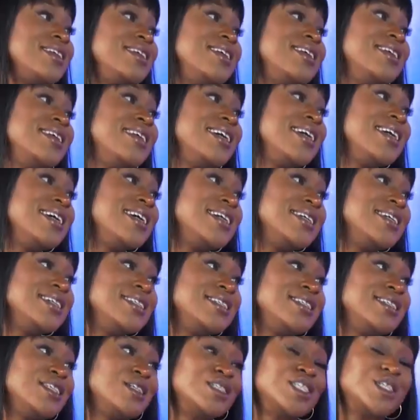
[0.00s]

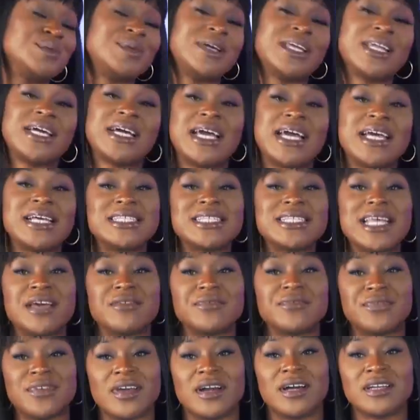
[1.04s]
Handles. Social media is
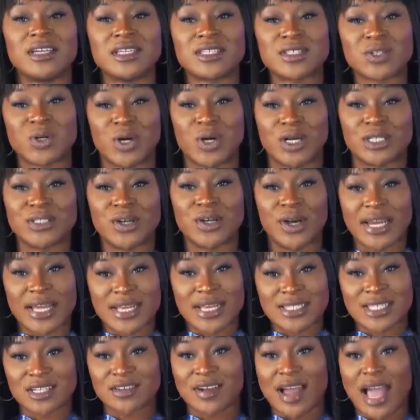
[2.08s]
Fia underscore Odo on
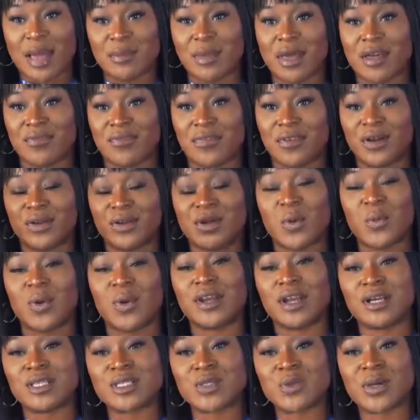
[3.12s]
Instagram, Fia Odo
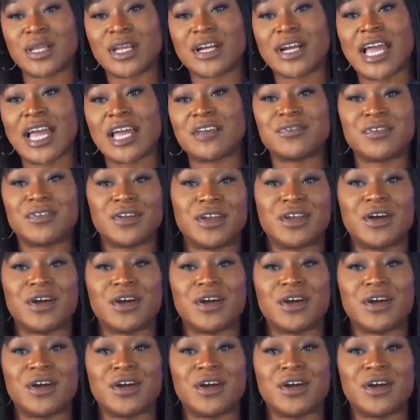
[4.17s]
one on Twitter, Fia Odo